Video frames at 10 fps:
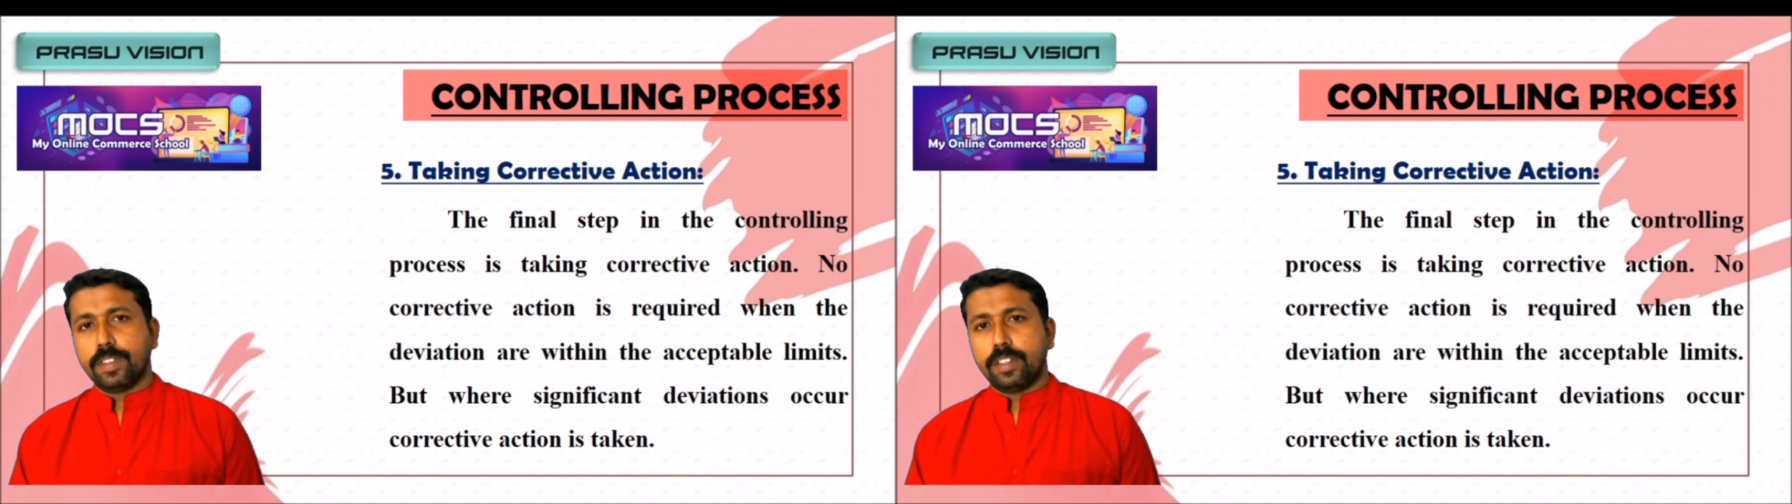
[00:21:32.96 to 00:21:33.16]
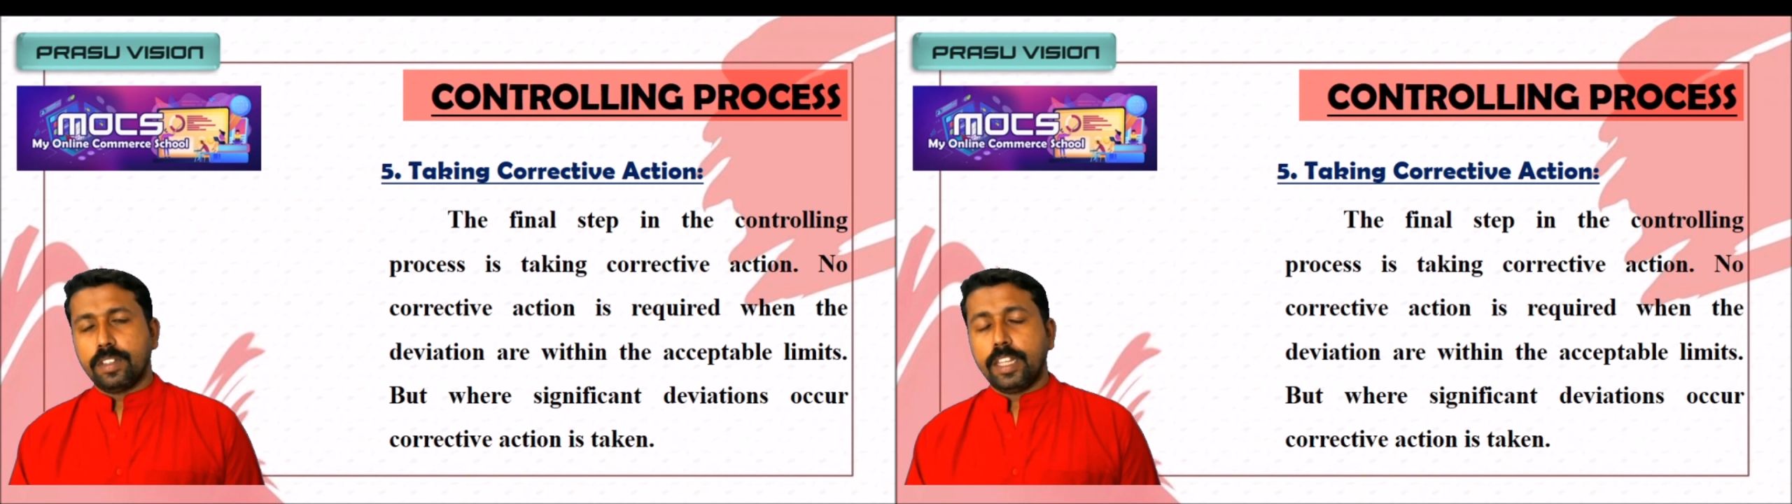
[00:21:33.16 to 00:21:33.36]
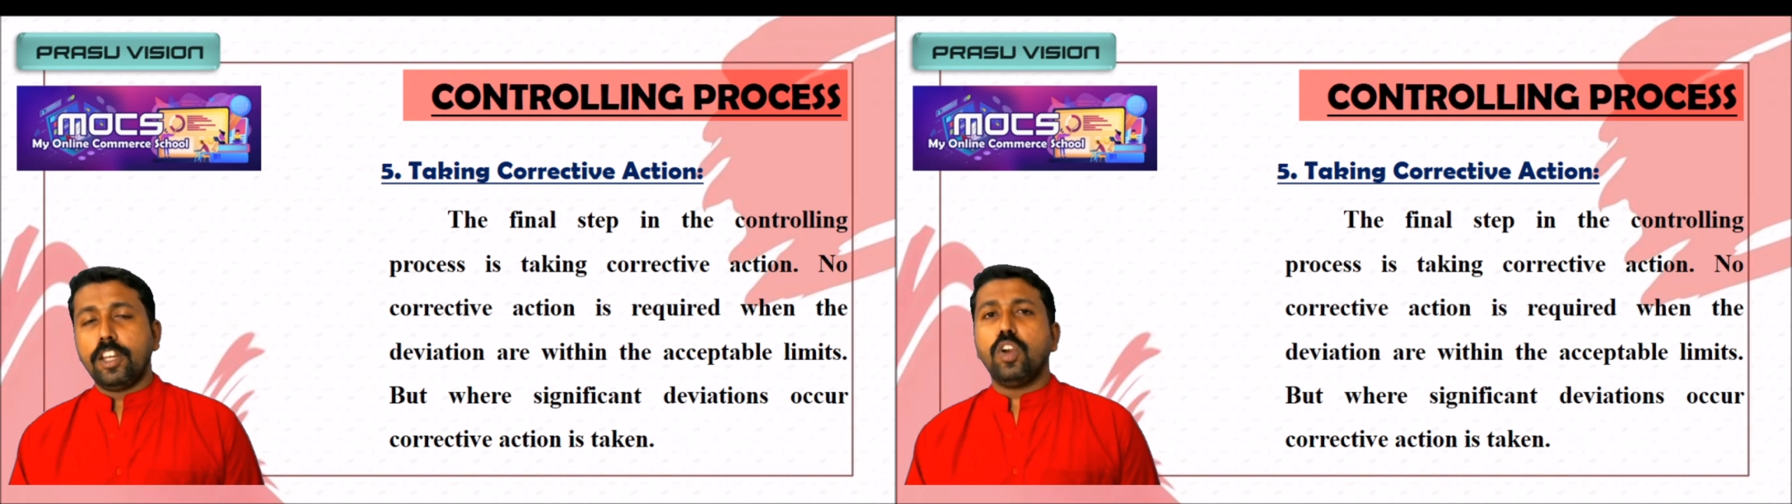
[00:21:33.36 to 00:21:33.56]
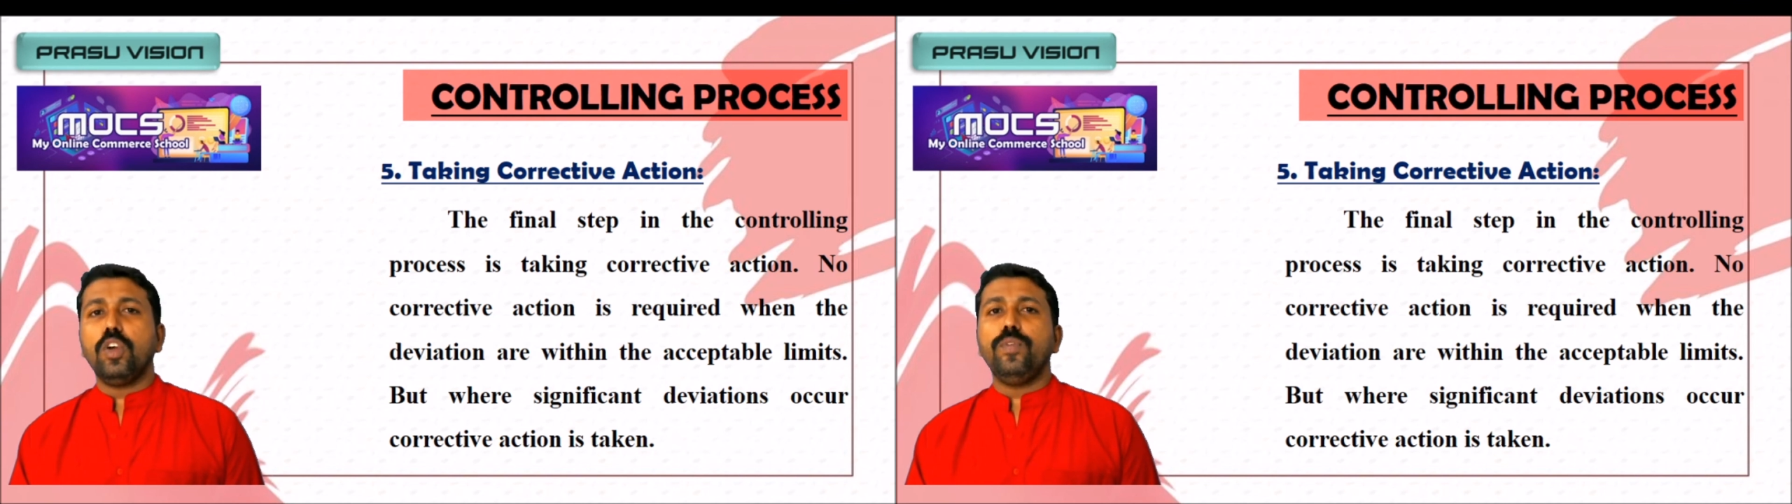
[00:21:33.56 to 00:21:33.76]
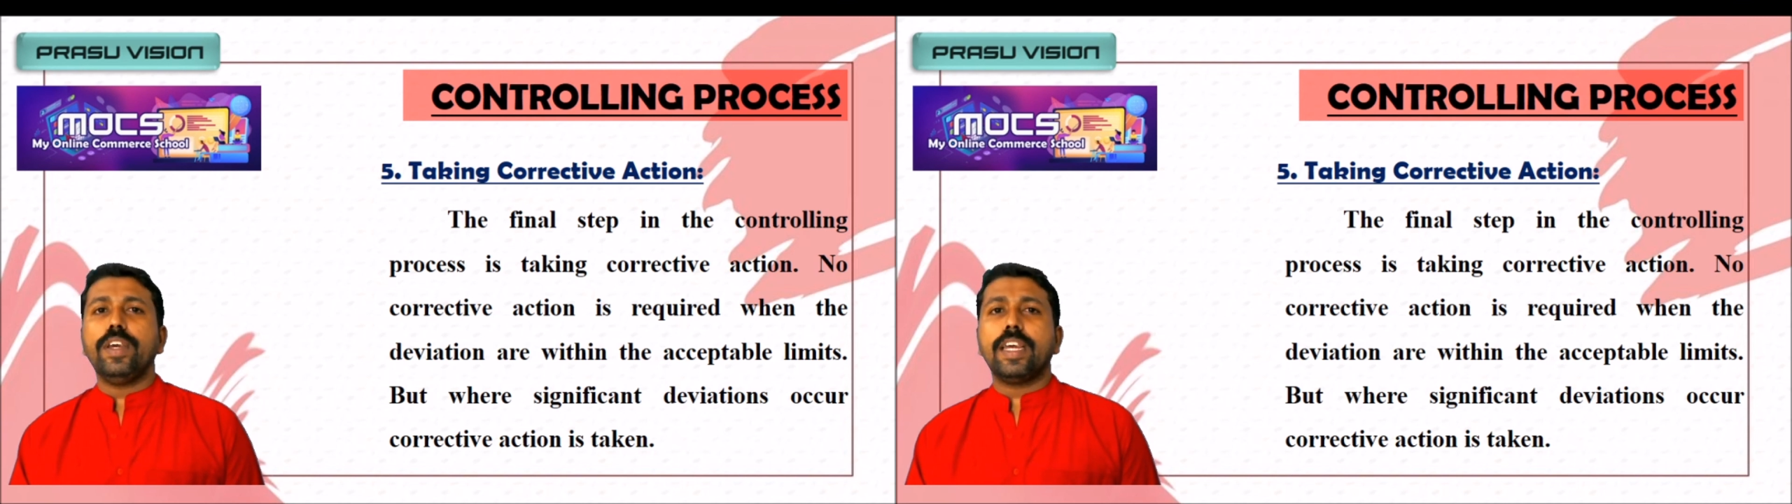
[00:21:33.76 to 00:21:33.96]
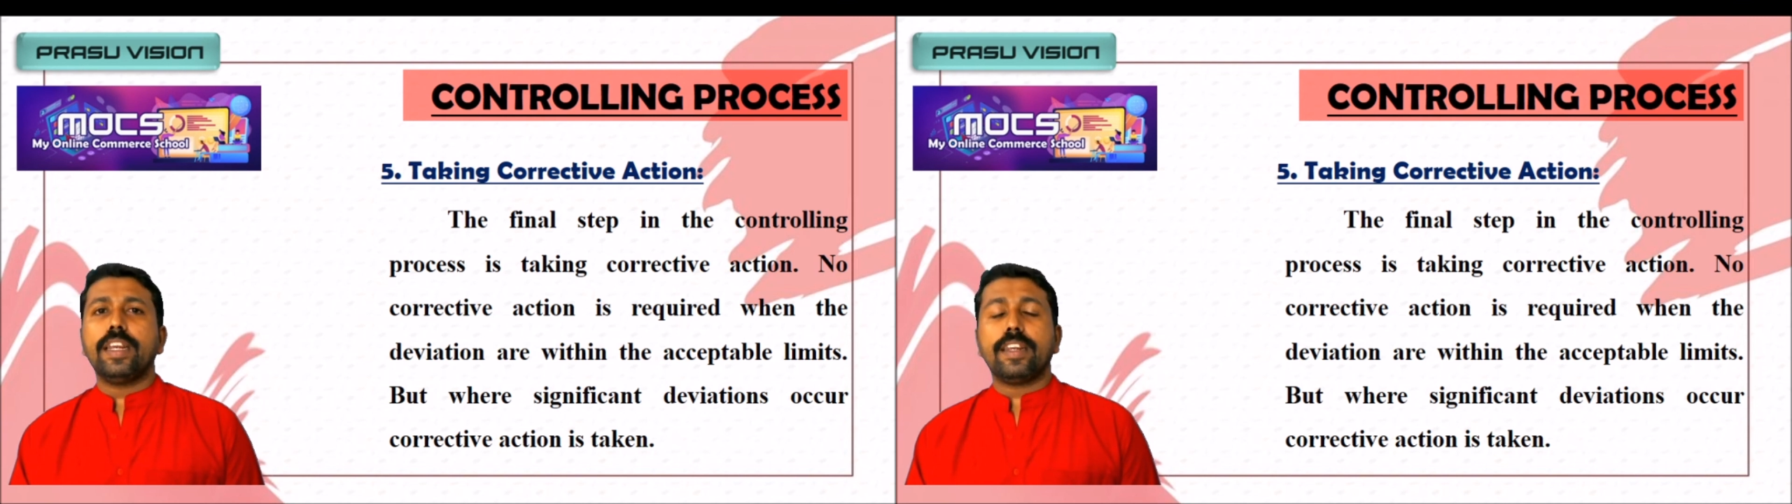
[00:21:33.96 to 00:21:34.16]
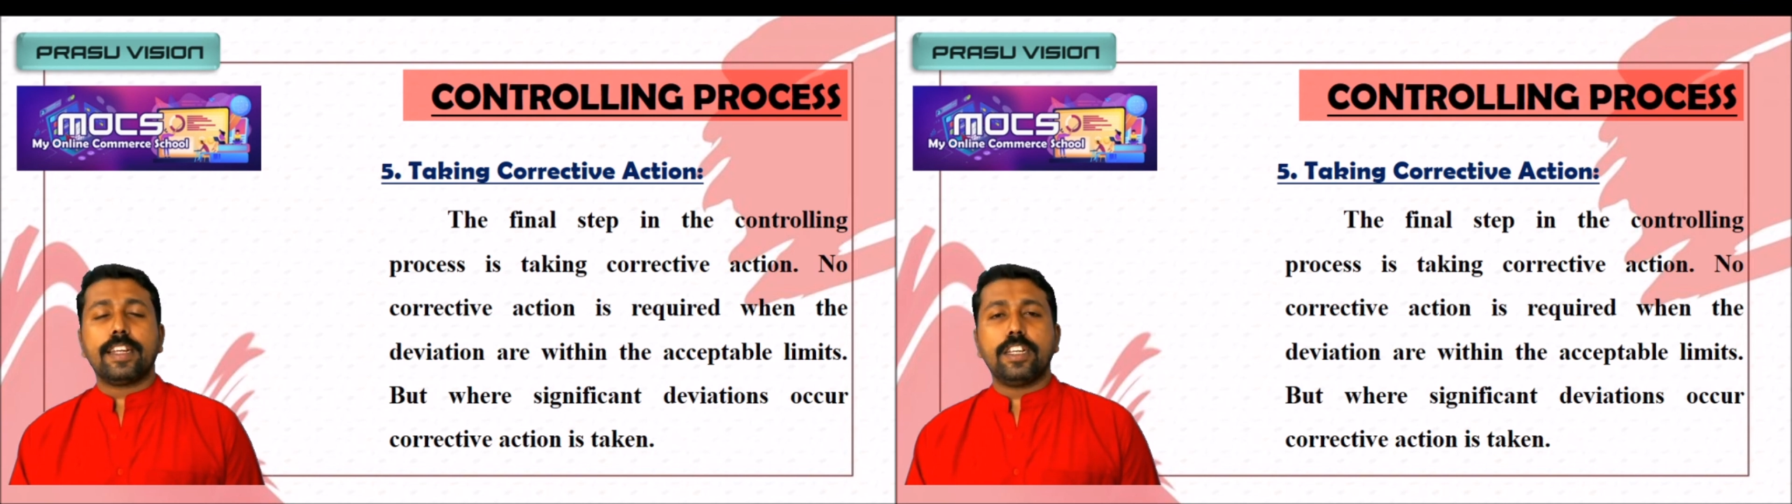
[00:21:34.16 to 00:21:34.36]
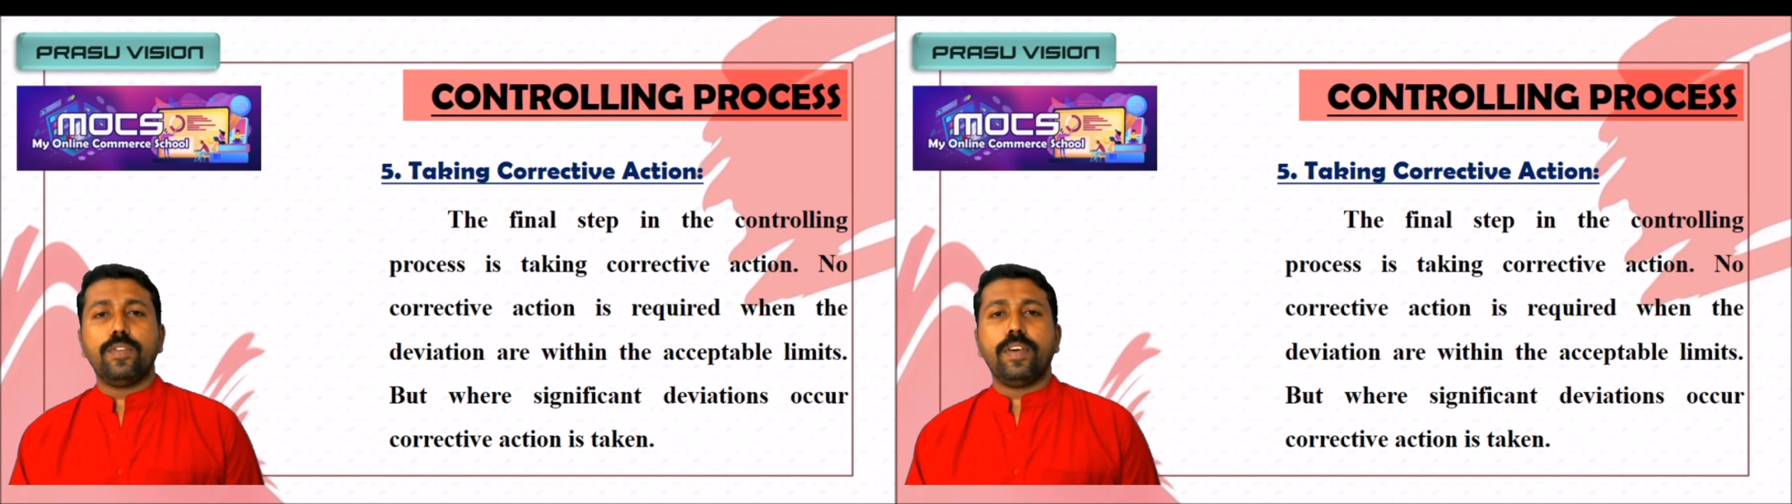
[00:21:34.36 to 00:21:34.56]
Then only we can
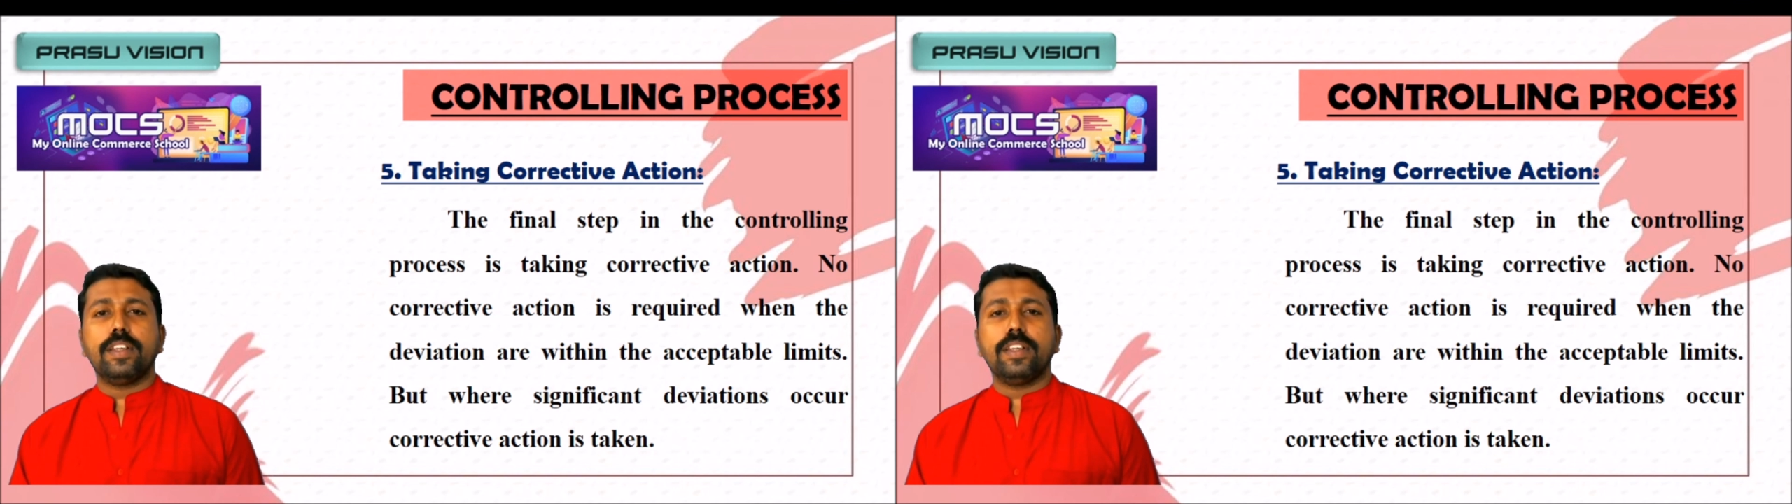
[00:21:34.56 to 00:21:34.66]
rectify